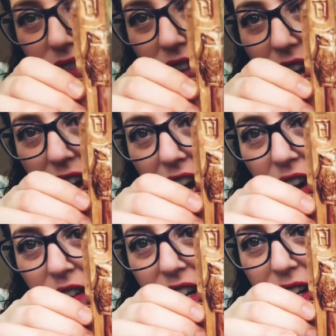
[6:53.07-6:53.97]
Got
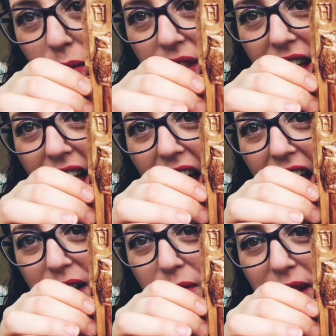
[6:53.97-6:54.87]
Harry with
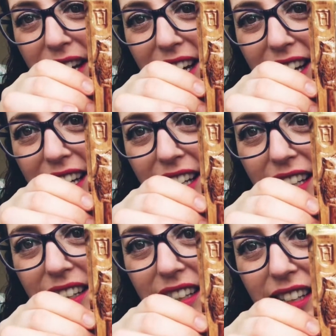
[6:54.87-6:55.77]
Hedwig
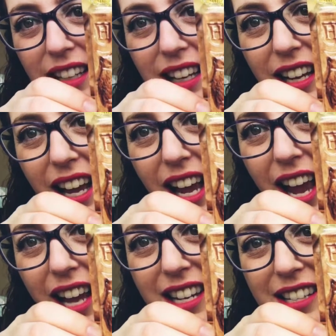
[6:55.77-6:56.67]

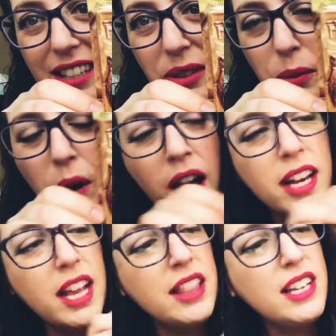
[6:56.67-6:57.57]
and his little
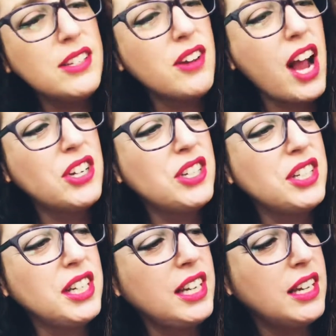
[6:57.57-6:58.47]
wand, and these are
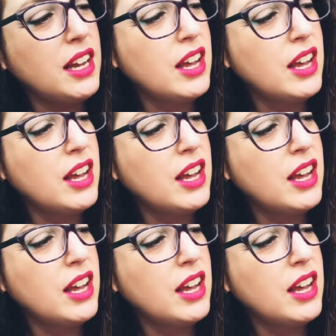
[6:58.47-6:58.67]
actually